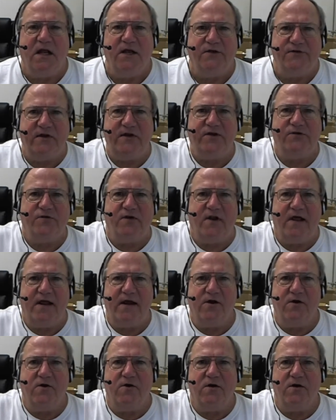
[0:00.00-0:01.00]
as each
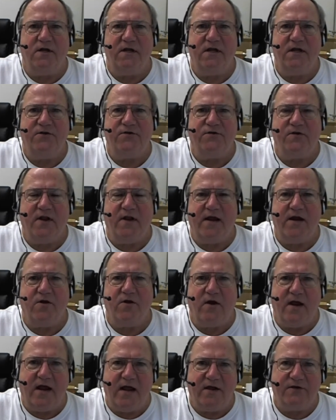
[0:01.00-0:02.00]
layer each
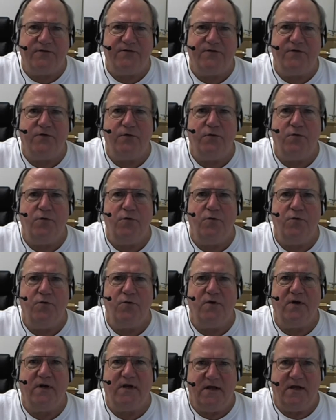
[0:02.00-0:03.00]
layer has
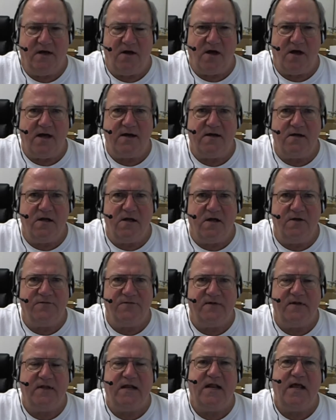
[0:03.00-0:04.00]
to get hot
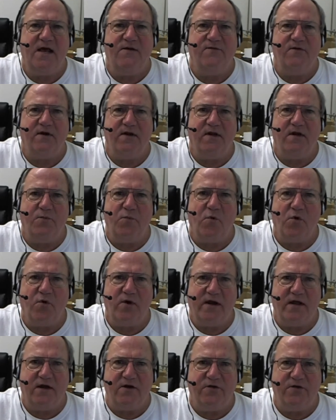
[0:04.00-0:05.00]
enough and then have a little
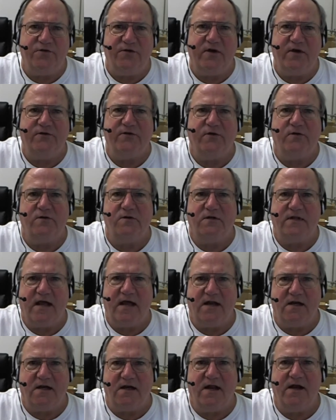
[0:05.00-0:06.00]
more energy so that
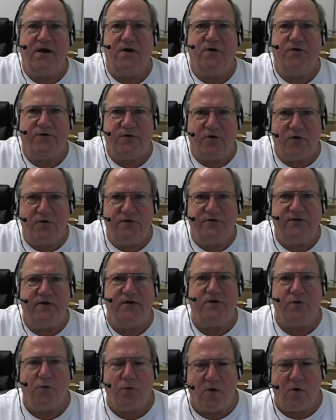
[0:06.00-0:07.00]
that layer turns
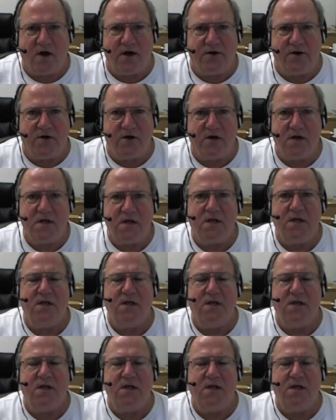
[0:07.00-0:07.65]
into water